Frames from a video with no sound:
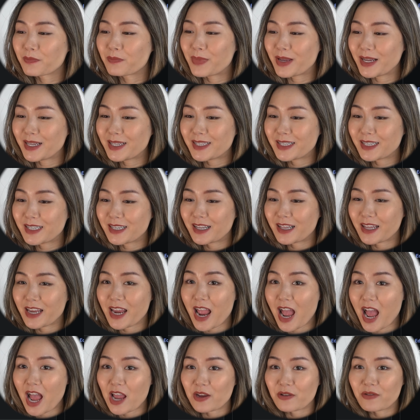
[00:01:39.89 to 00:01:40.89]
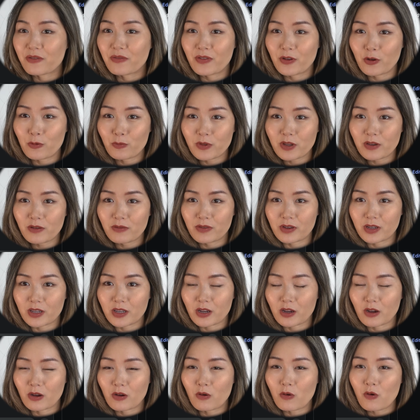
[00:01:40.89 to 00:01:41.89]
Basically, I filmed the
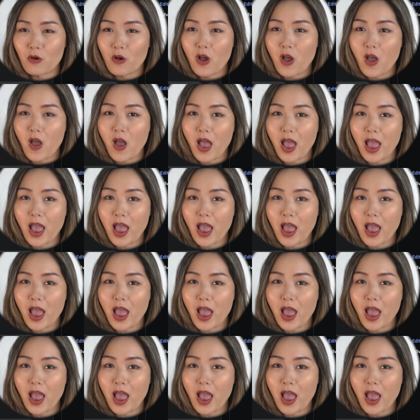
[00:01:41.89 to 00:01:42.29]
video